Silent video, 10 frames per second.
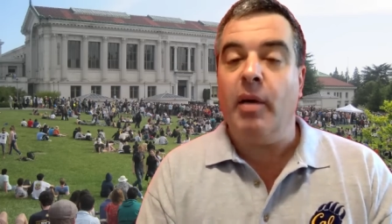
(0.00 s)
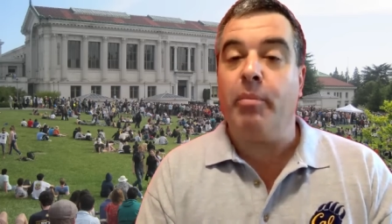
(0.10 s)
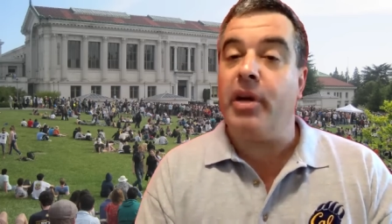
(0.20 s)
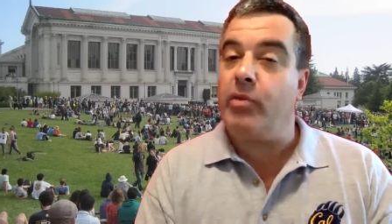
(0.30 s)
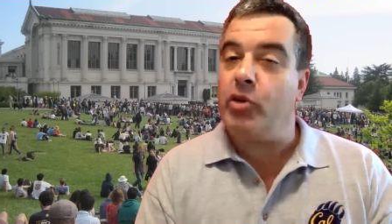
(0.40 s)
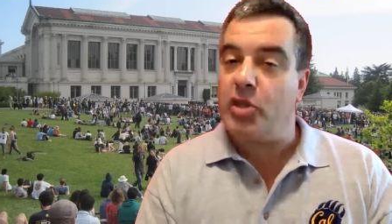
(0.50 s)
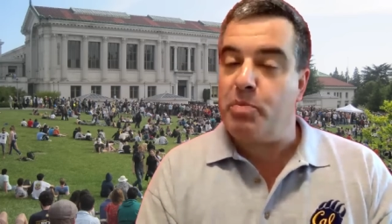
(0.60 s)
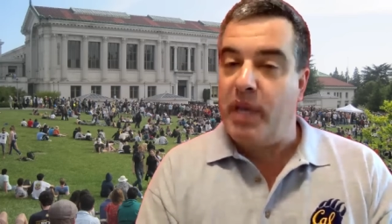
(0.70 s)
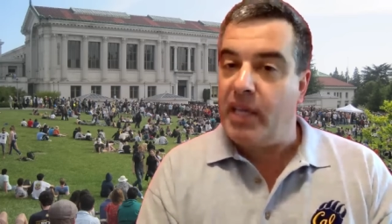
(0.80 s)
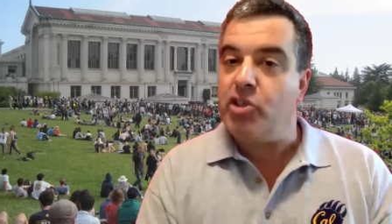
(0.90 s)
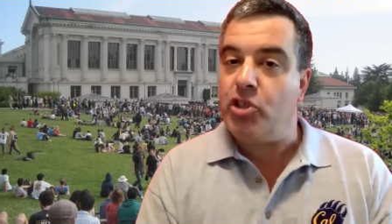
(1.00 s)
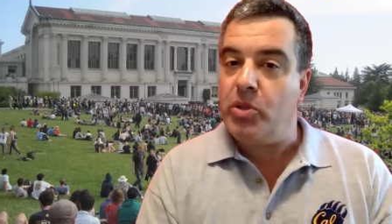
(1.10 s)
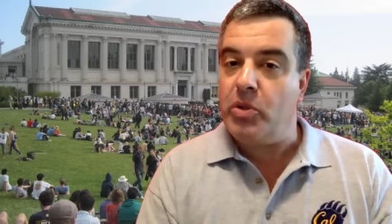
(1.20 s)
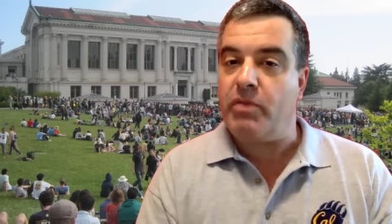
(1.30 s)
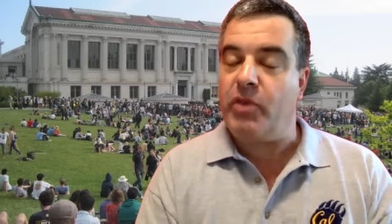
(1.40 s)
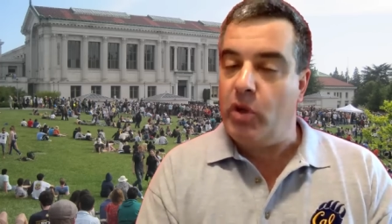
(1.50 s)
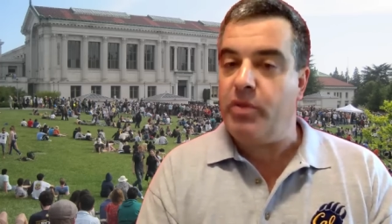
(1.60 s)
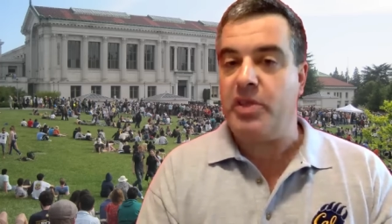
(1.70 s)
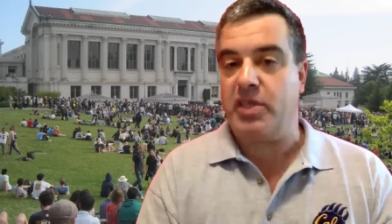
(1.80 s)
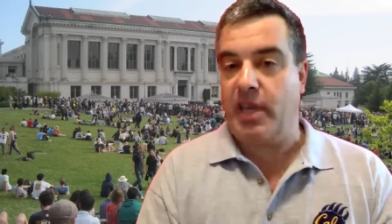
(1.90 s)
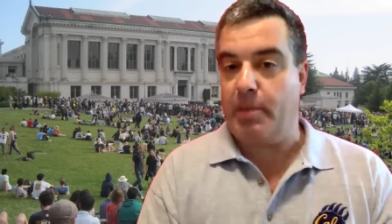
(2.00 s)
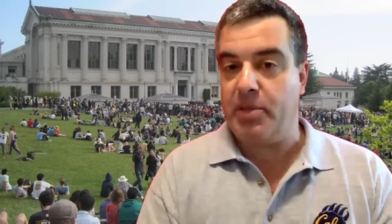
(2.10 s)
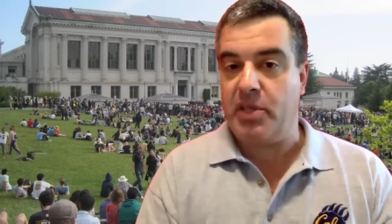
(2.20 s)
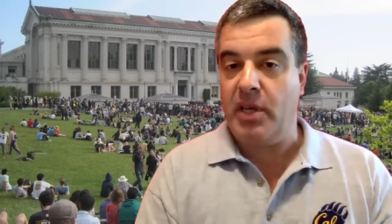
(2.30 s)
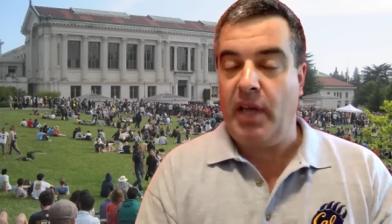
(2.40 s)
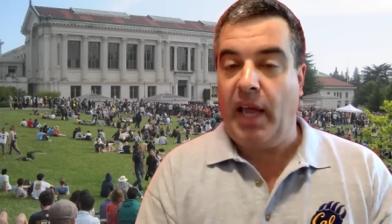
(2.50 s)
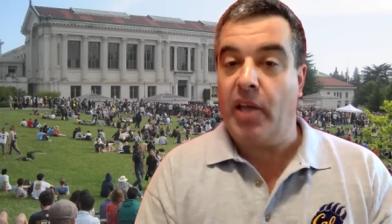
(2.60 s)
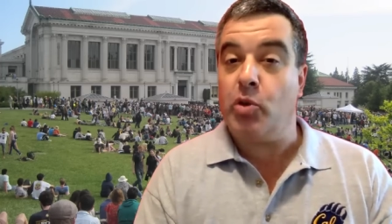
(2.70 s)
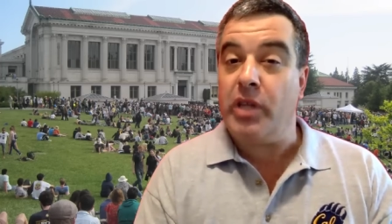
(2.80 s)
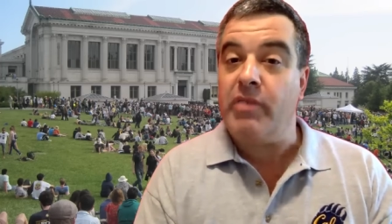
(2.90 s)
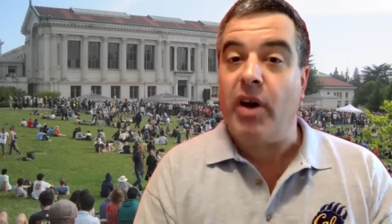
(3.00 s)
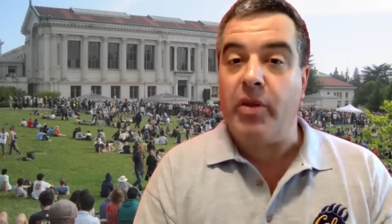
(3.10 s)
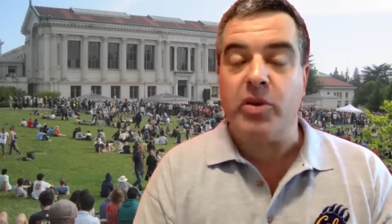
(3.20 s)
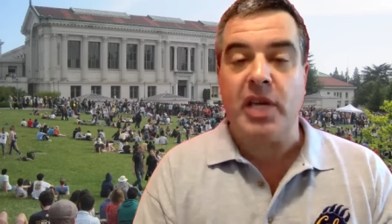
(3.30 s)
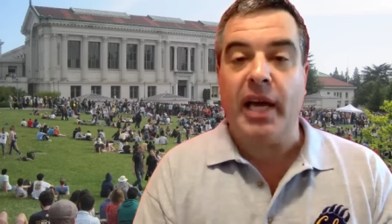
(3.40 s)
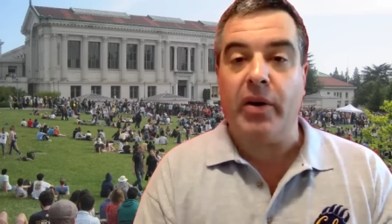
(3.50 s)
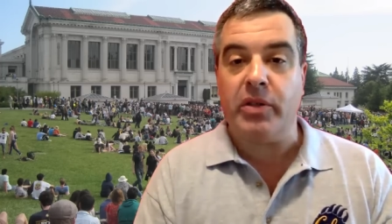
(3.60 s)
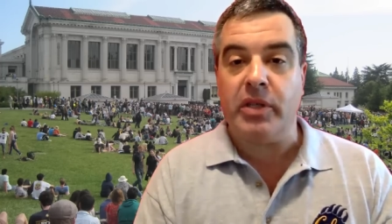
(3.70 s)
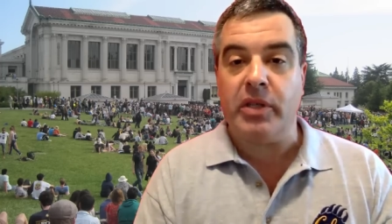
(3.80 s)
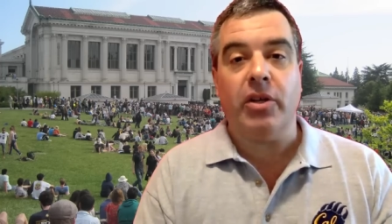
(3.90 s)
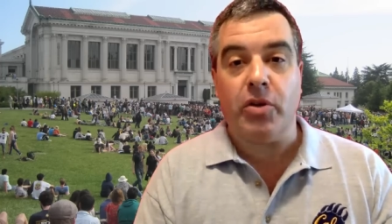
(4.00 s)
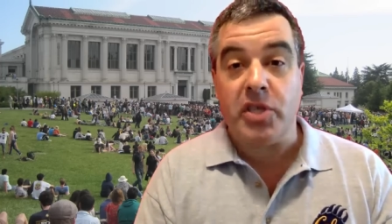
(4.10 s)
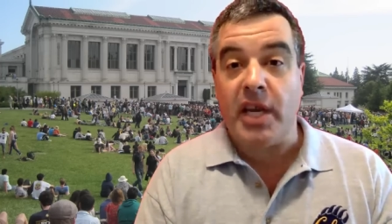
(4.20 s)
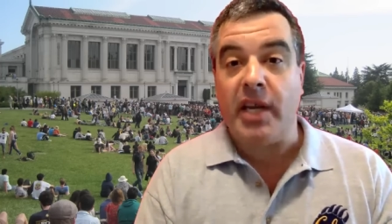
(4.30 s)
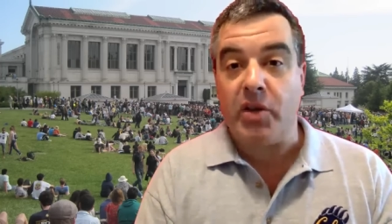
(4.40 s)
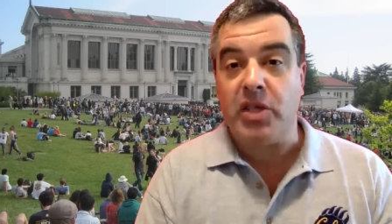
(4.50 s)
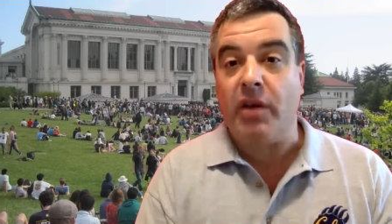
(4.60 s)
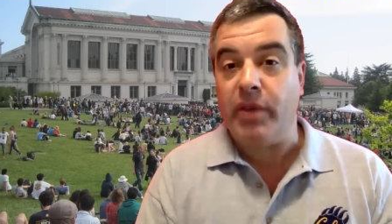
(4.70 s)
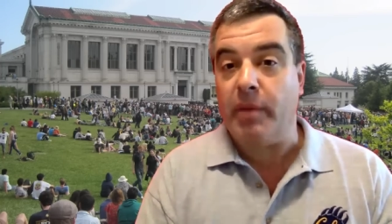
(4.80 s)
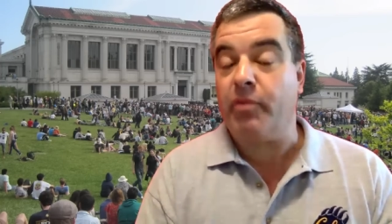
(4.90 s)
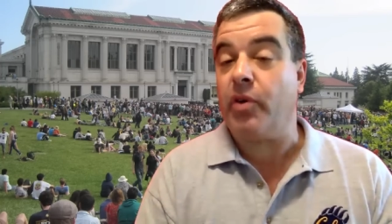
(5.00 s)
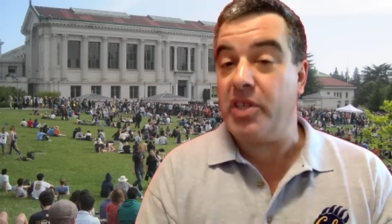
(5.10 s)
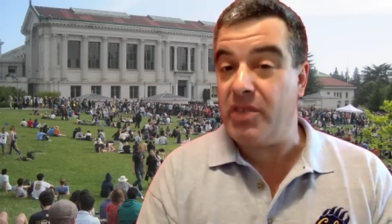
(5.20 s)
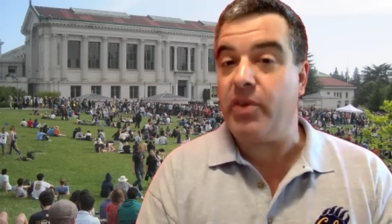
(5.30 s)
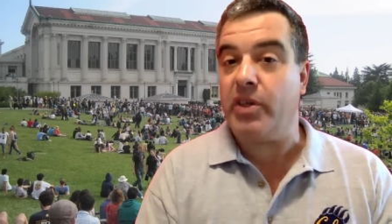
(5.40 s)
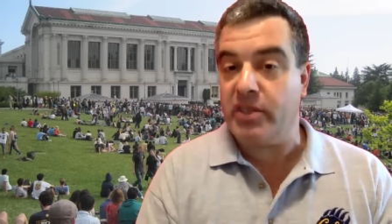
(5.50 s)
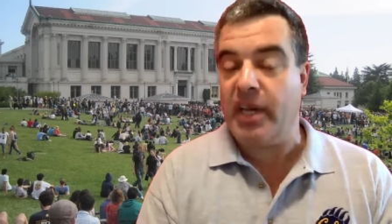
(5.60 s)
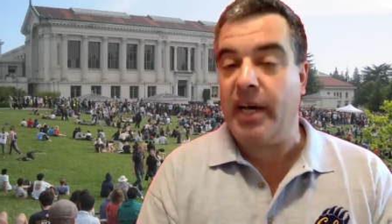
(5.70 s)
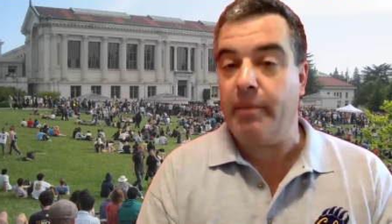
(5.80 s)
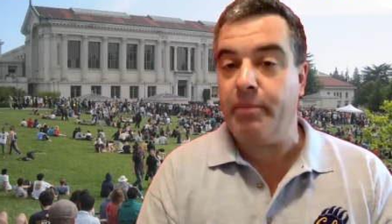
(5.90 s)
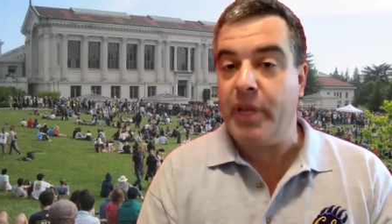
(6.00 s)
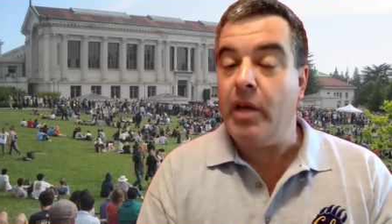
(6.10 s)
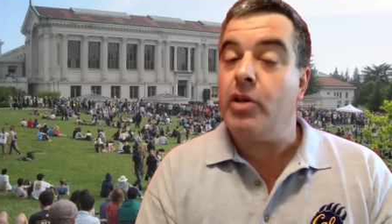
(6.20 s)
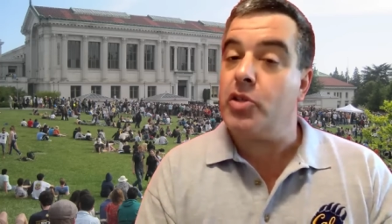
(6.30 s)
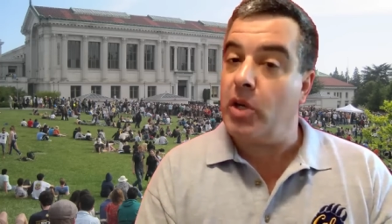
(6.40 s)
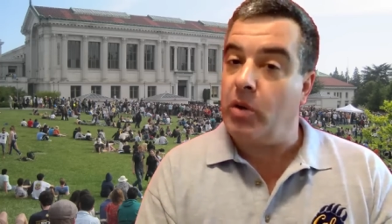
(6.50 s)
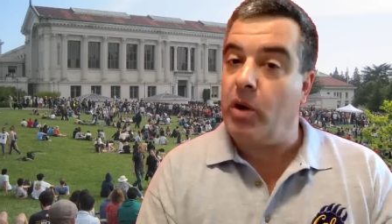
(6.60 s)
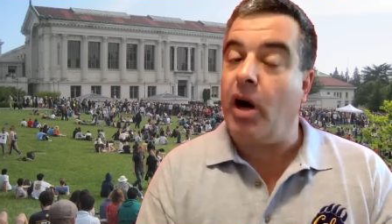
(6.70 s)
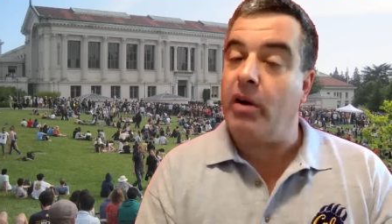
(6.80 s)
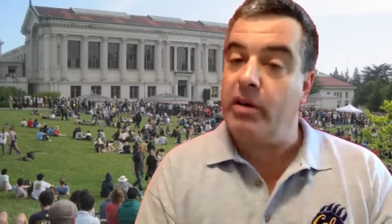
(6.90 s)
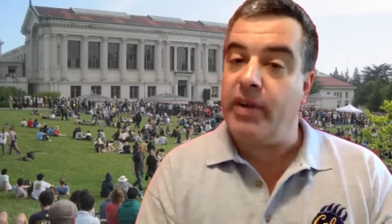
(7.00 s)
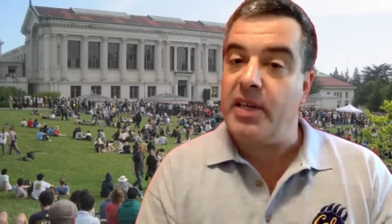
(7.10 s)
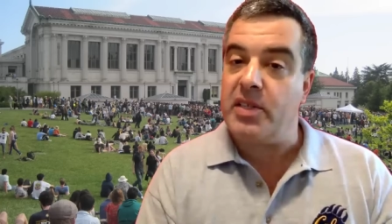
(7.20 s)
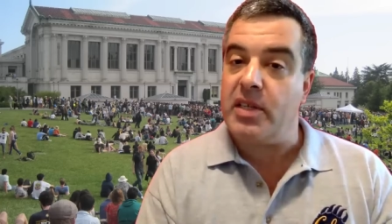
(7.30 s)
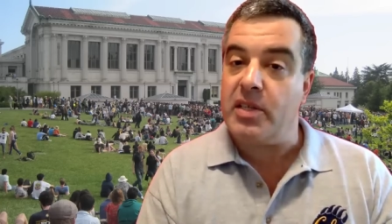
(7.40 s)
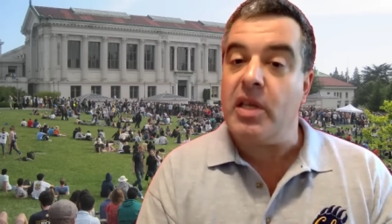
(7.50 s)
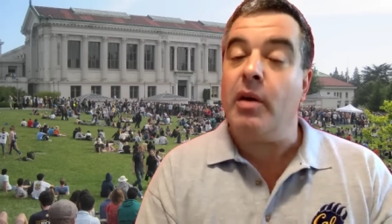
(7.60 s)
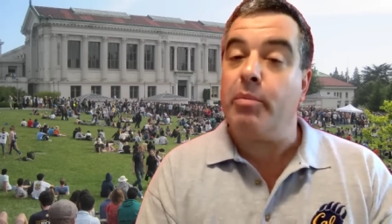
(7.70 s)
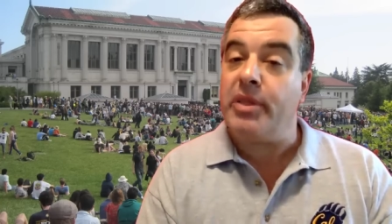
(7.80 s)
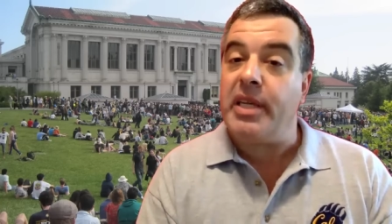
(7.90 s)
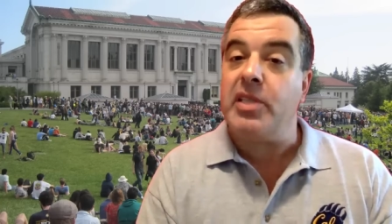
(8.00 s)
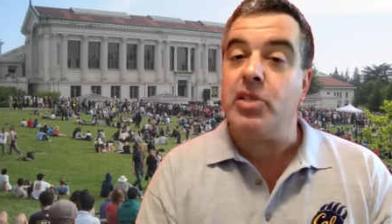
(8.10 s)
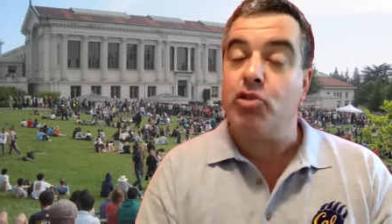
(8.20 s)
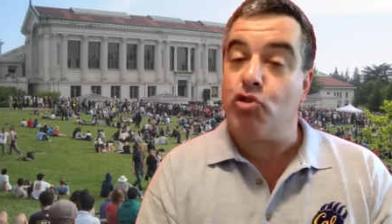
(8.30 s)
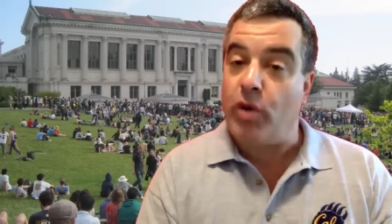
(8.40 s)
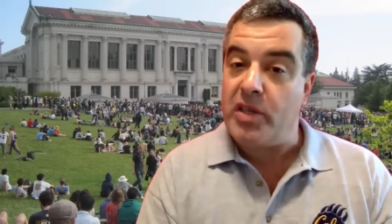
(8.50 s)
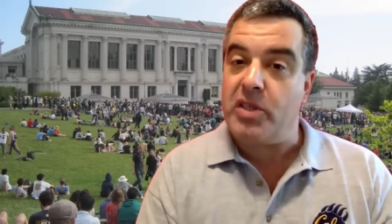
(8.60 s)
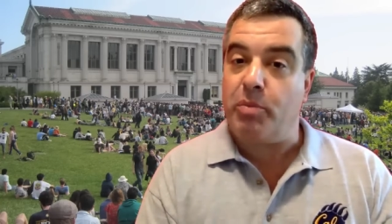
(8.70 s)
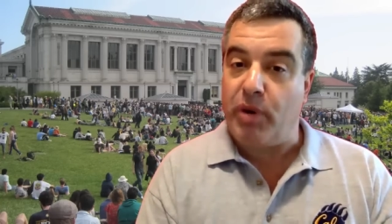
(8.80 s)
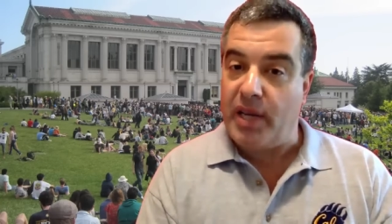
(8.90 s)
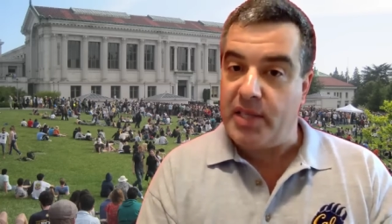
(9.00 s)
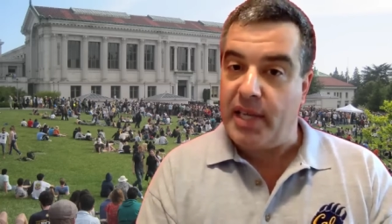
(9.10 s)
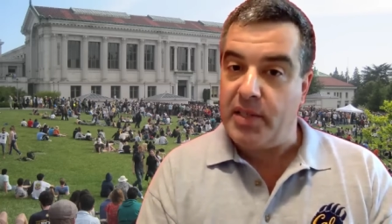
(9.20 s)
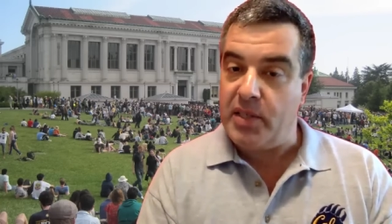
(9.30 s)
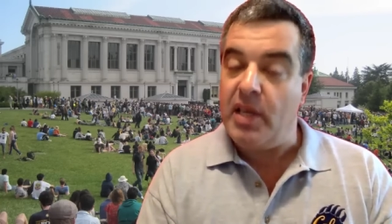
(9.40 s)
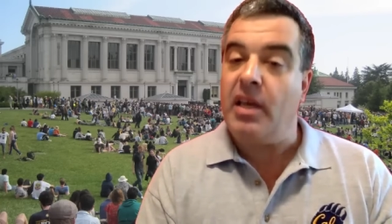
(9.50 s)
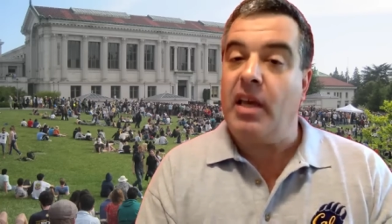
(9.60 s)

But if you just pick and choose a few of the steps and you leave others out, you're setting yourself up for a difficult time. So our advice is please trust the process